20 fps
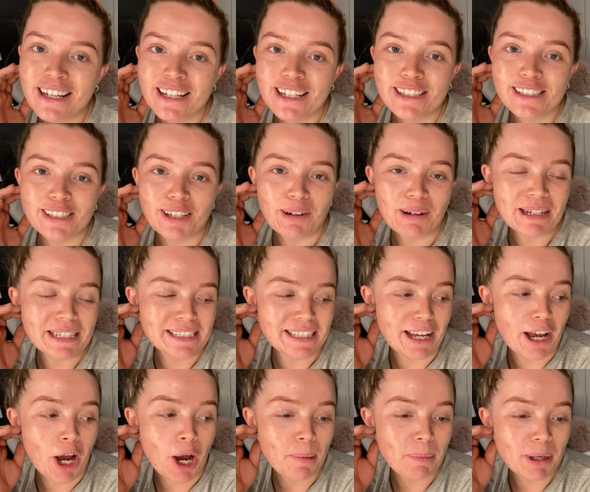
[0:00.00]
So like I say, I
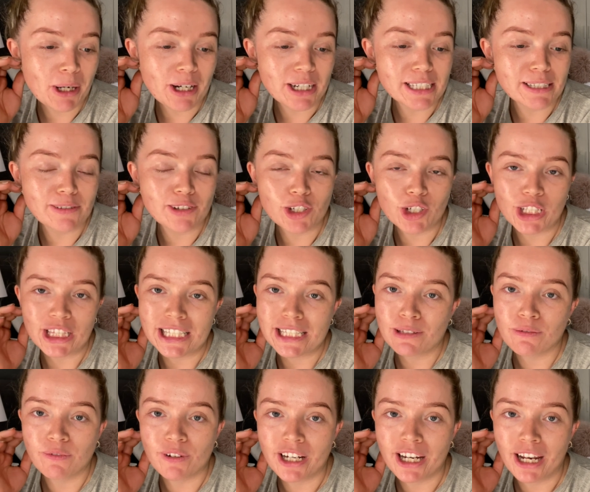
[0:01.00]
hope you guys enjoyed this
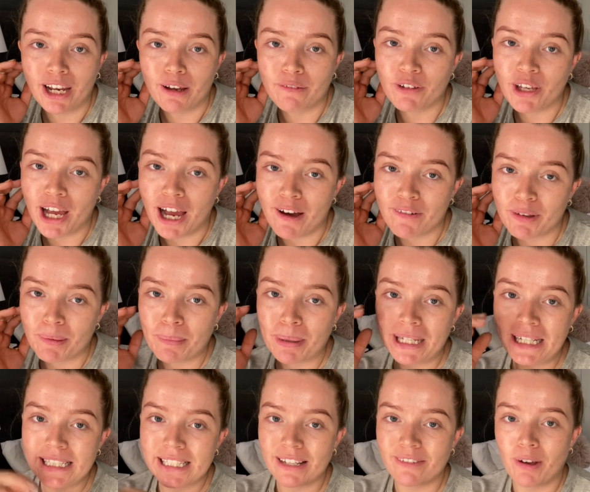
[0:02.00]
video. If you have, then
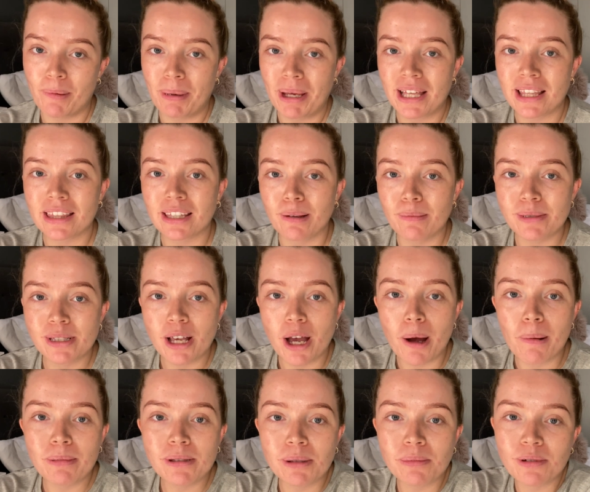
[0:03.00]
please give it a big thumbs
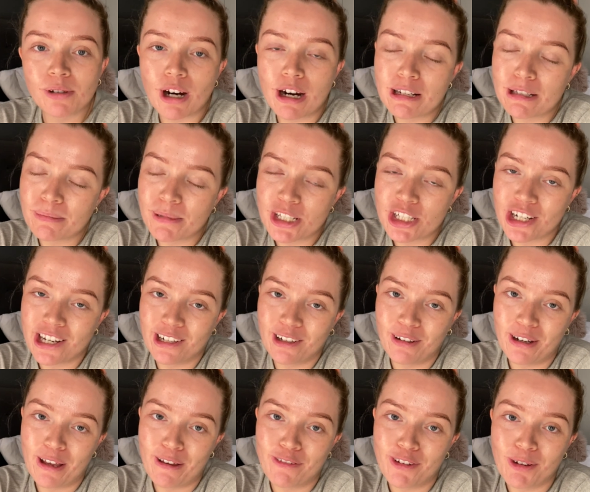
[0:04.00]
up. Subscribe to my channel
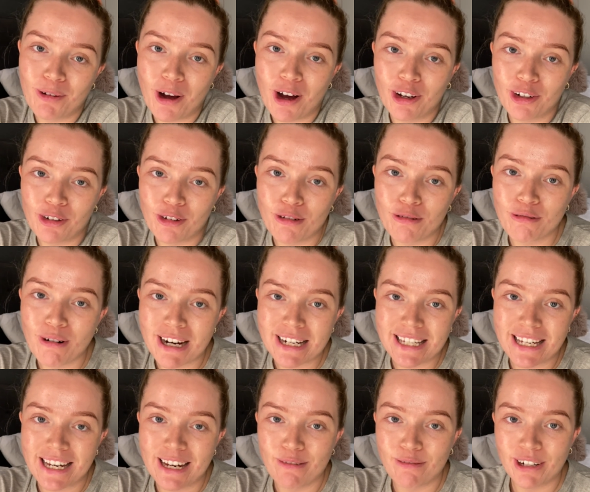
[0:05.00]
if you aren't
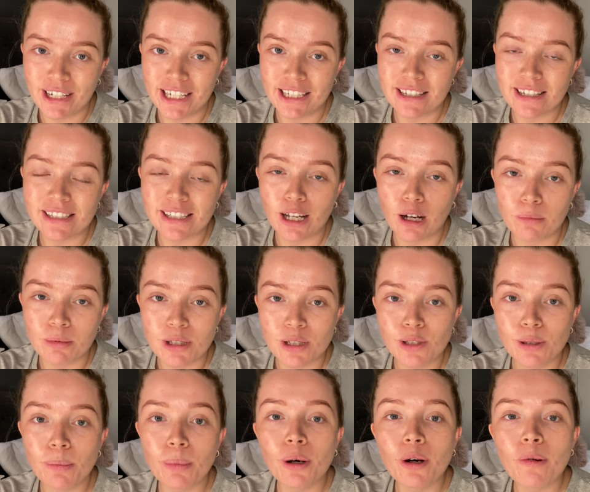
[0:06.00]
already. It really does help to
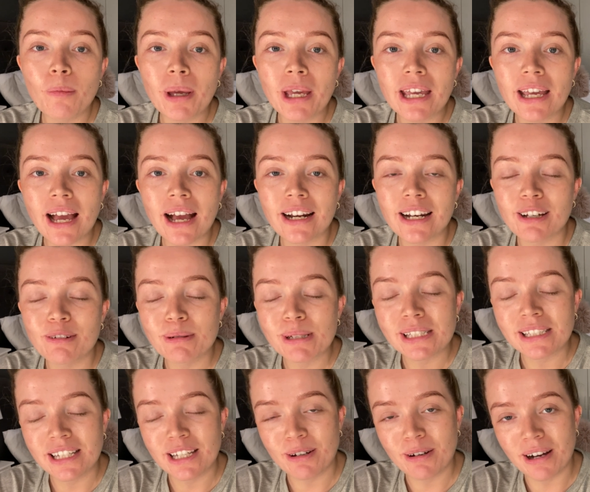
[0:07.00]
support me and I will
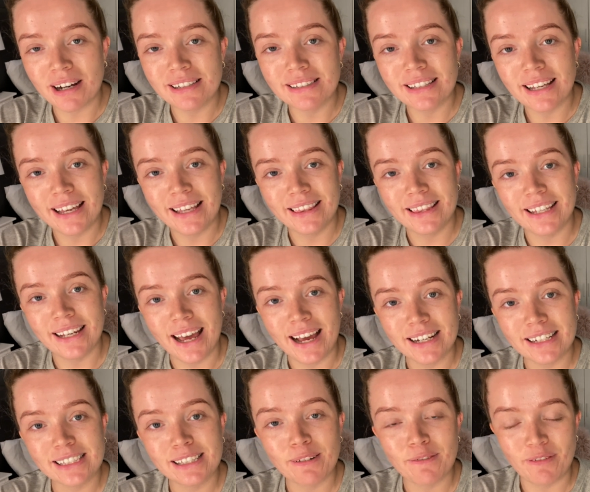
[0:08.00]
see you guys in the
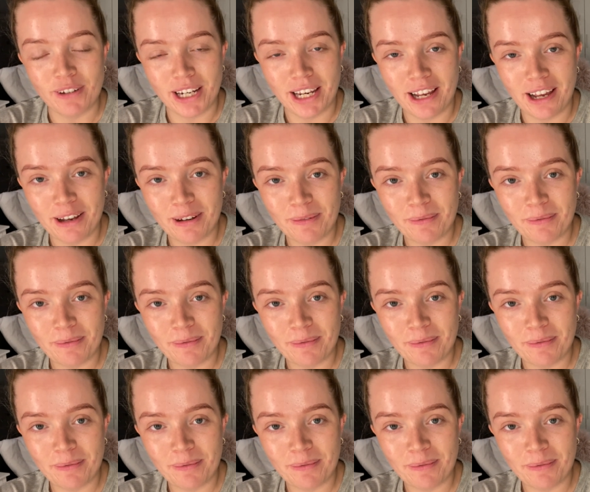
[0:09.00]
next video.